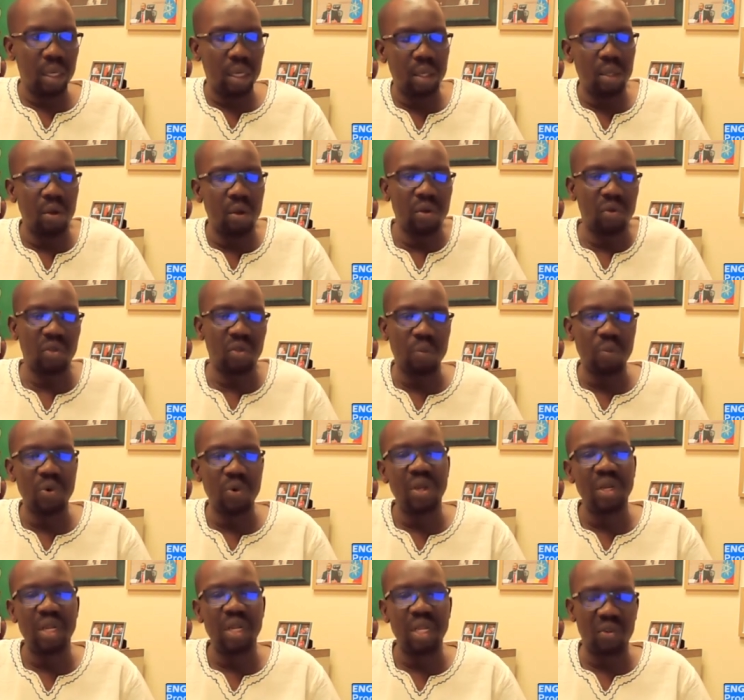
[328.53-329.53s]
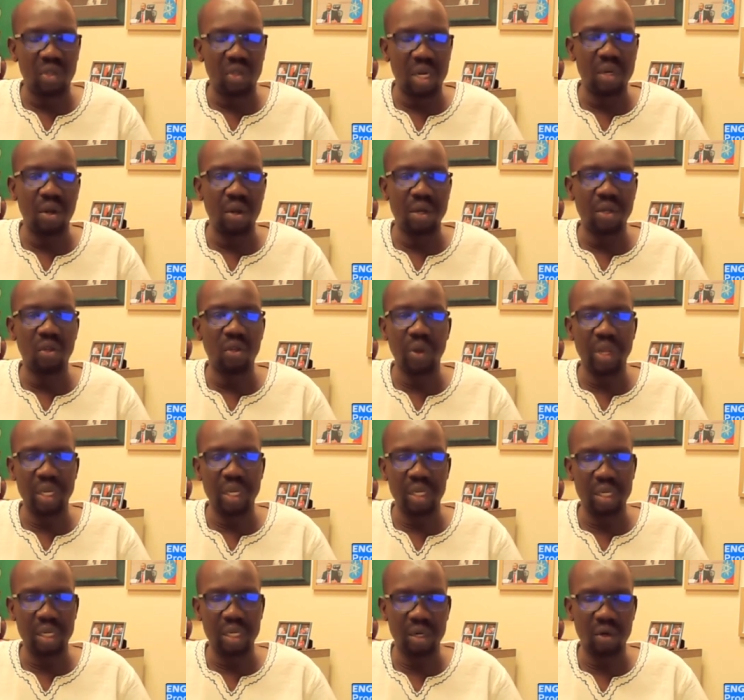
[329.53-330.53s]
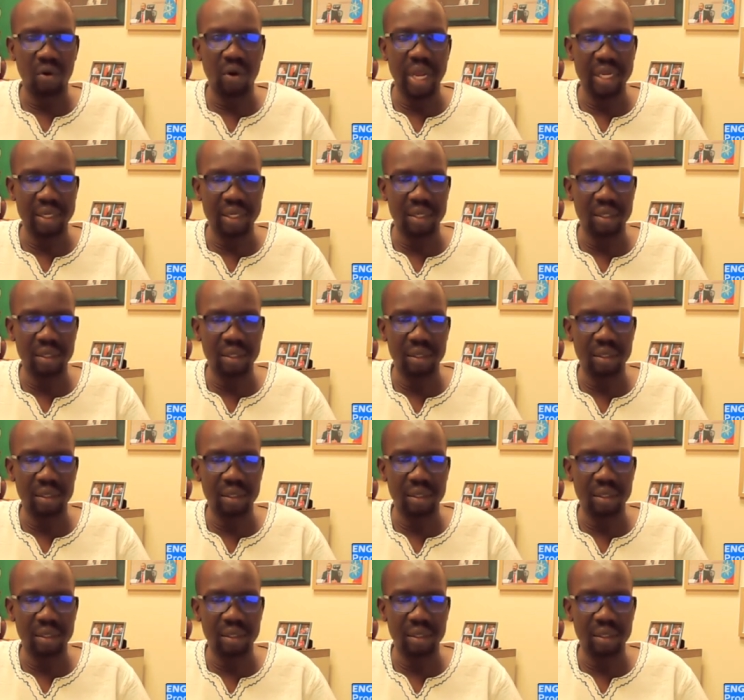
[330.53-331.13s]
your subordinates are not doing right.